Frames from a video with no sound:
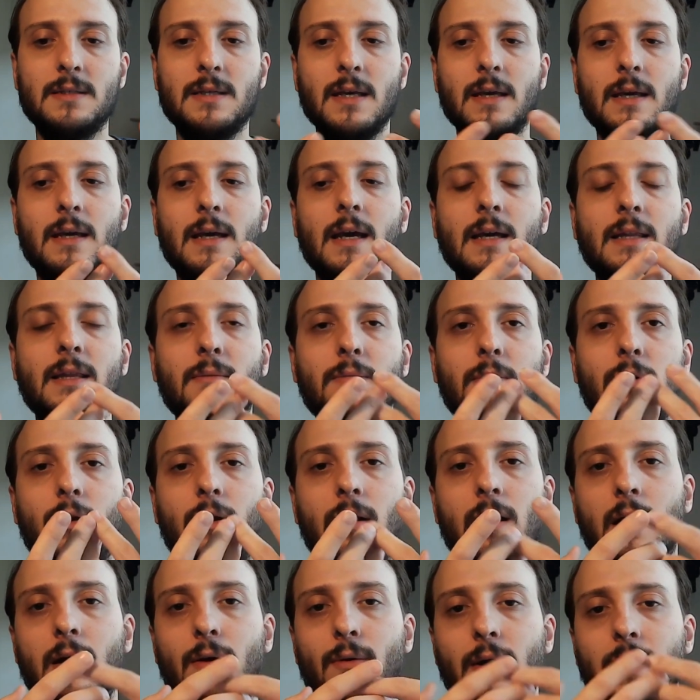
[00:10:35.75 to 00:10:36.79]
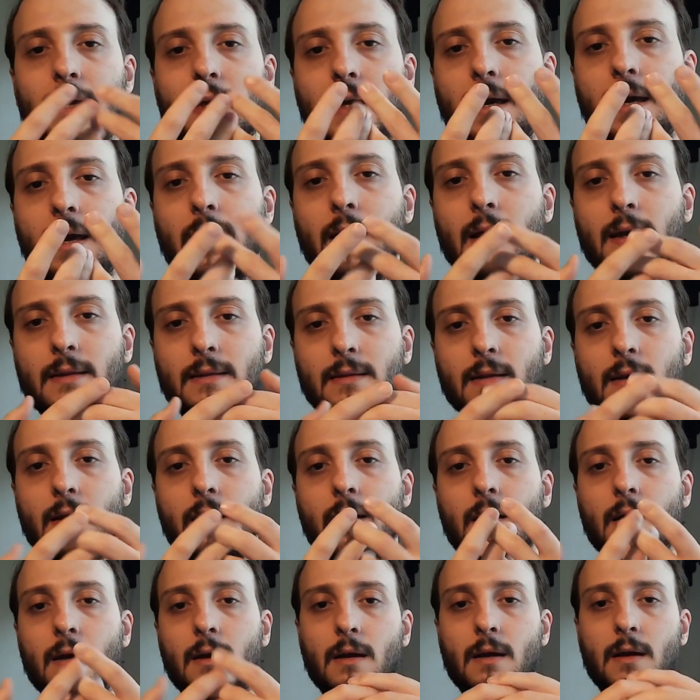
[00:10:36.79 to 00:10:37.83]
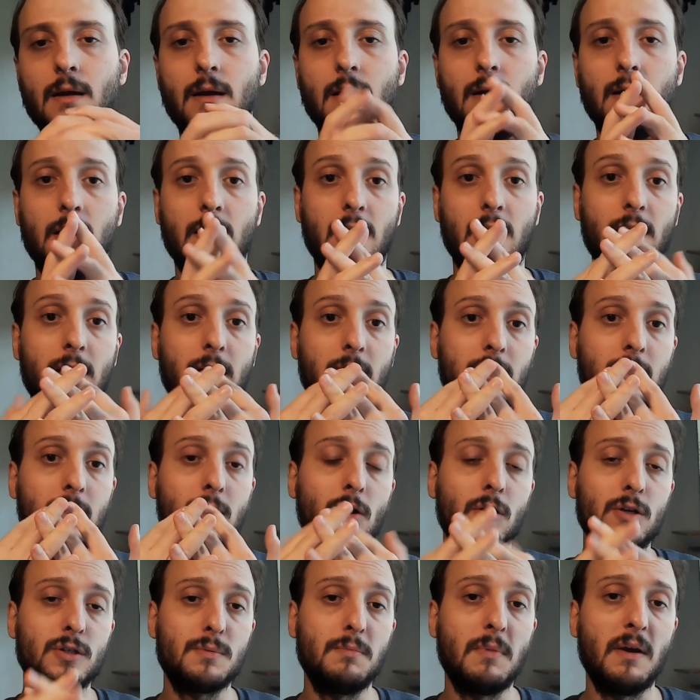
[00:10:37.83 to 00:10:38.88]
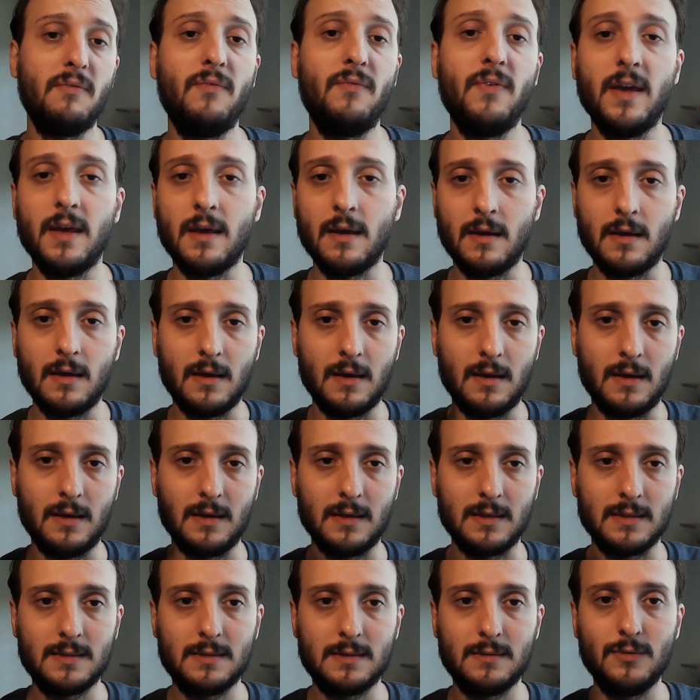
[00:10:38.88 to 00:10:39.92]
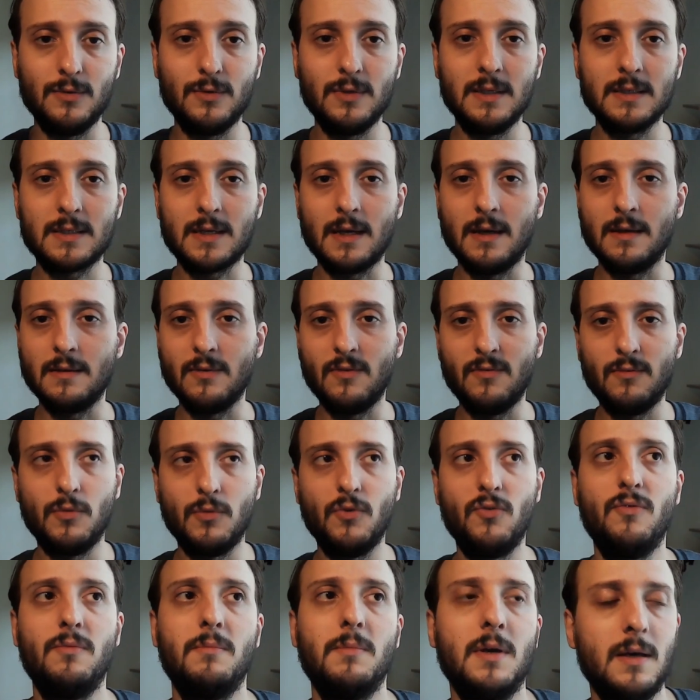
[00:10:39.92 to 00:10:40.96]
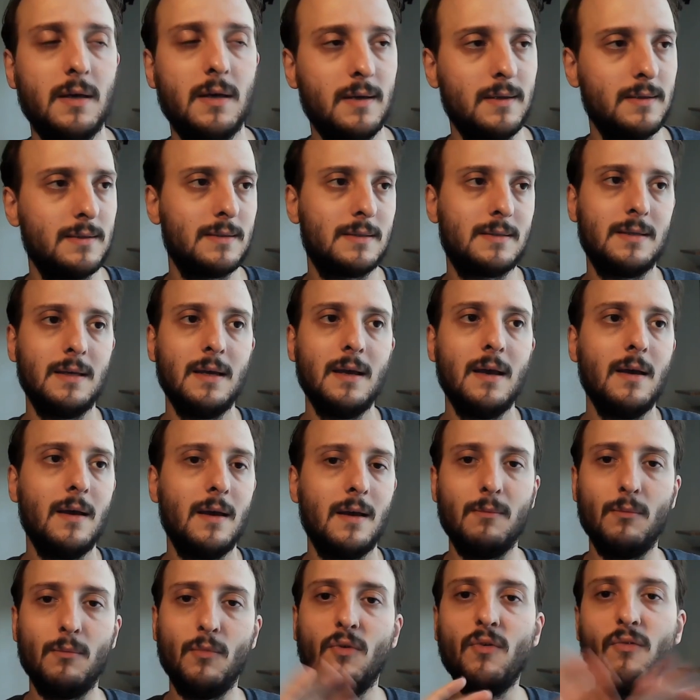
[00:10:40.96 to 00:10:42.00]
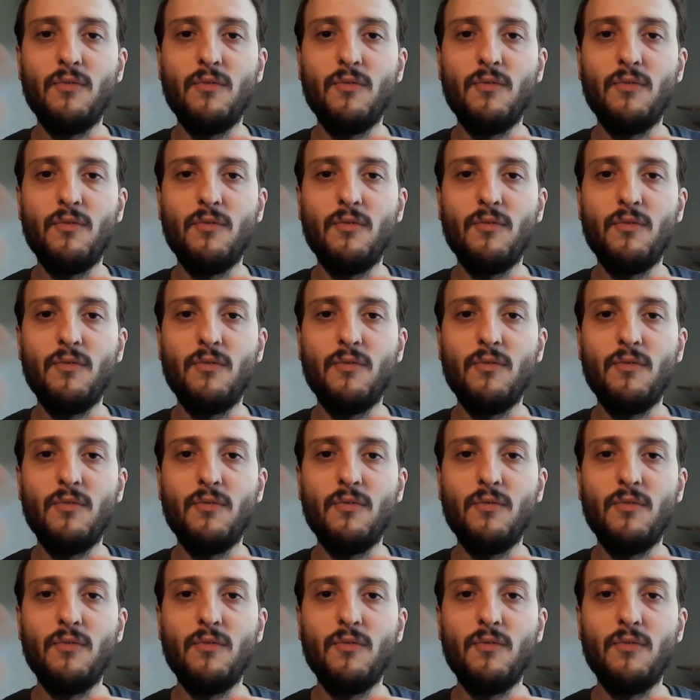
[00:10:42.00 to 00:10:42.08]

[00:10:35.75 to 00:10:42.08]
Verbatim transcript: incredible how I can uh, cross my fingers, do this kind of movements, move